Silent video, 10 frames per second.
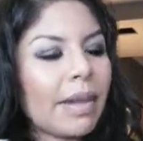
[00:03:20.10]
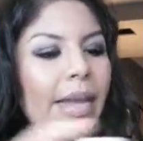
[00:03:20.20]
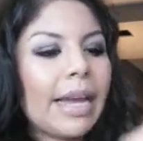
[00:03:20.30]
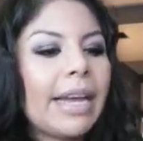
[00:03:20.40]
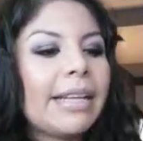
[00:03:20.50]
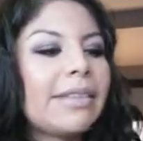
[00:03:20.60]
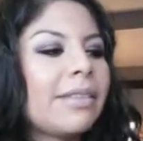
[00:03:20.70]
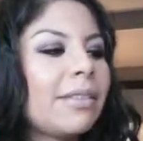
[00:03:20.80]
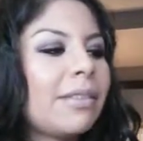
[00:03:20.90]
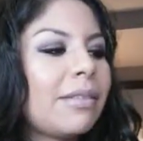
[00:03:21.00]
And
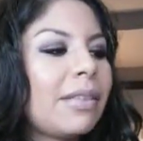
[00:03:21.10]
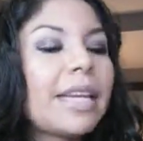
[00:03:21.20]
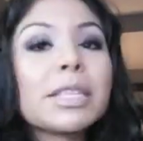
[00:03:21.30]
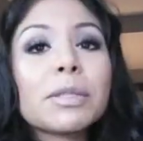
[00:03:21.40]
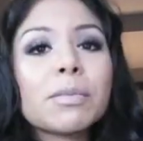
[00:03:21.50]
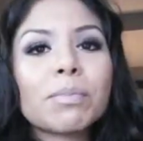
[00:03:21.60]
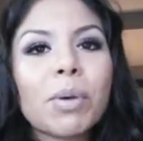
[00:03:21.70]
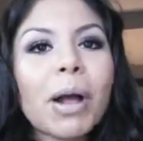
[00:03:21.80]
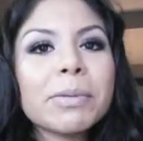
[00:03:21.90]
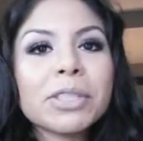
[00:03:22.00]
that's
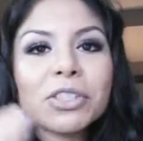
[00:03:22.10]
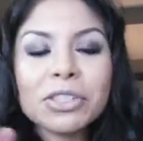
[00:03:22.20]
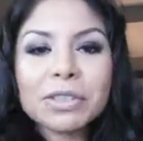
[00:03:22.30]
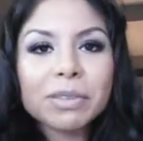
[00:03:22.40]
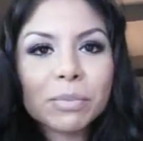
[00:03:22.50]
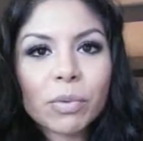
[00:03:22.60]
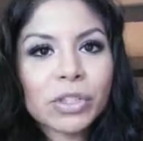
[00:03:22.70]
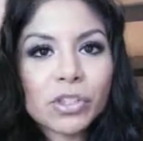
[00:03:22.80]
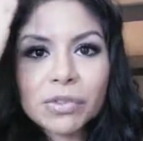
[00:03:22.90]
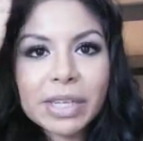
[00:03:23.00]
probably just
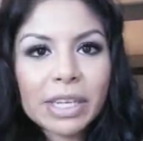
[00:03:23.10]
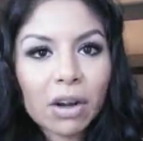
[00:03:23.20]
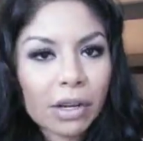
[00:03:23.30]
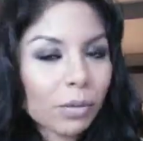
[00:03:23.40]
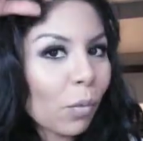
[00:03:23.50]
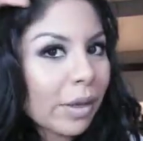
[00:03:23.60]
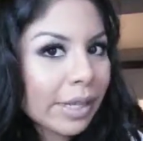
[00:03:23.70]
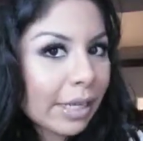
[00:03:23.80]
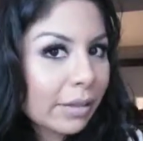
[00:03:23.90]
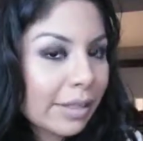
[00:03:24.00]
what you need on one
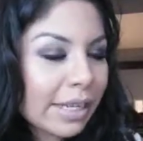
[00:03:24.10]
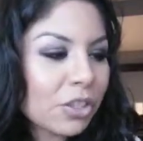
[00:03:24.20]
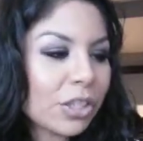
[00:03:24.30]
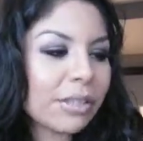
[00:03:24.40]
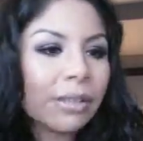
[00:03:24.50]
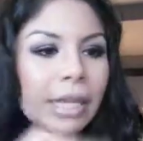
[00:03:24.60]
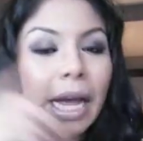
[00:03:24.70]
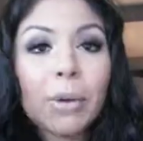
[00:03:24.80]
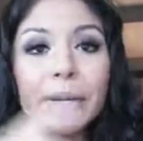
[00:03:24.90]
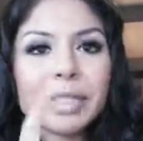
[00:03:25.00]
like section,
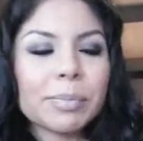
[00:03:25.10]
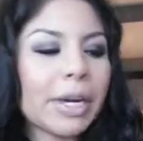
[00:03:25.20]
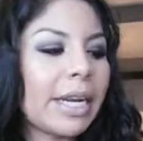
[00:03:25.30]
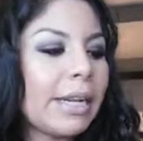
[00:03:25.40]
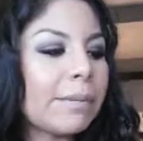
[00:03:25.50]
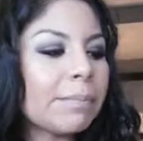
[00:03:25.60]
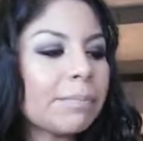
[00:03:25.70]
how I sprayed it.